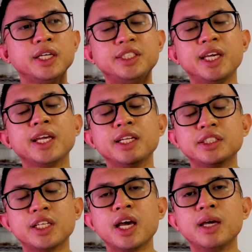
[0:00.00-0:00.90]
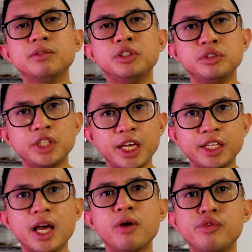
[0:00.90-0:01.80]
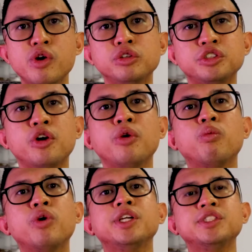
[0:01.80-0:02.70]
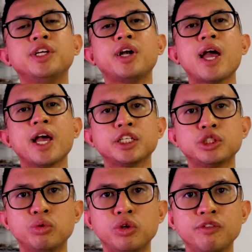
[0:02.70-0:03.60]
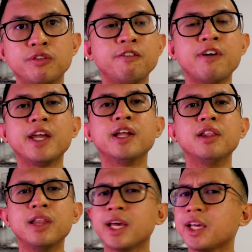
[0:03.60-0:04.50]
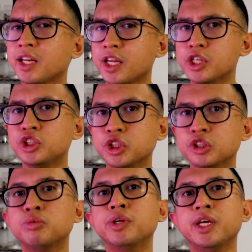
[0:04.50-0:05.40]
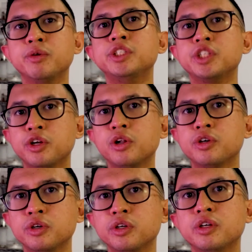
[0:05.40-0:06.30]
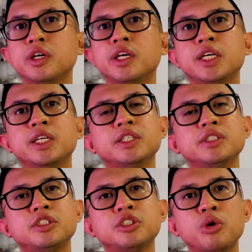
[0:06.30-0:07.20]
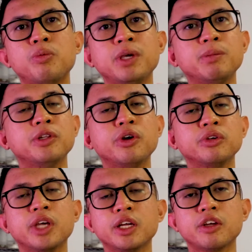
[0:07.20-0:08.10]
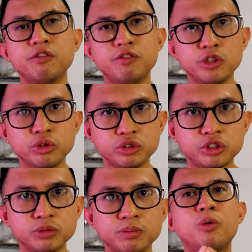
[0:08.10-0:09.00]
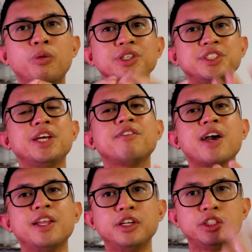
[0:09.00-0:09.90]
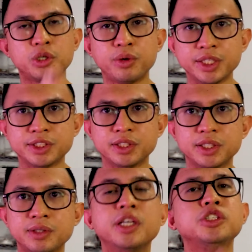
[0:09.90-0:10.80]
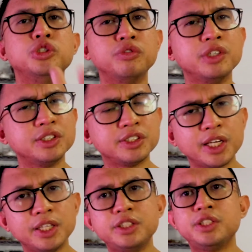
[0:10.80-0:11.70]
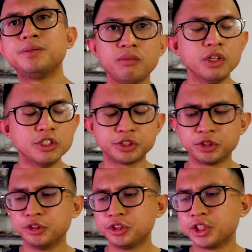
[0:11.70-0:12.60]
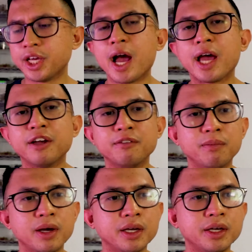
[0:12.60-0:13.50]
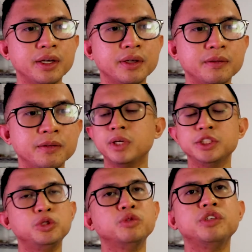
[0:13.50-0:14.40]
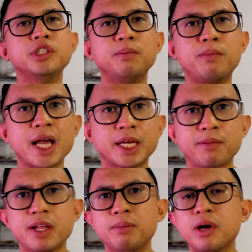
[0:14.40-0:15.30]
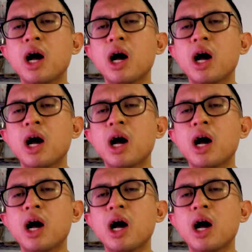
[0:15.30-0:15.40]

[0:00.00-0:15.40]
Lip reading: taking the time to take down notes on what is their actual final length in inches when they reach adulthood, so people don't get confused once they've had their tarantula. In a juvenile stage, so usually I have my juvenile Brachypelma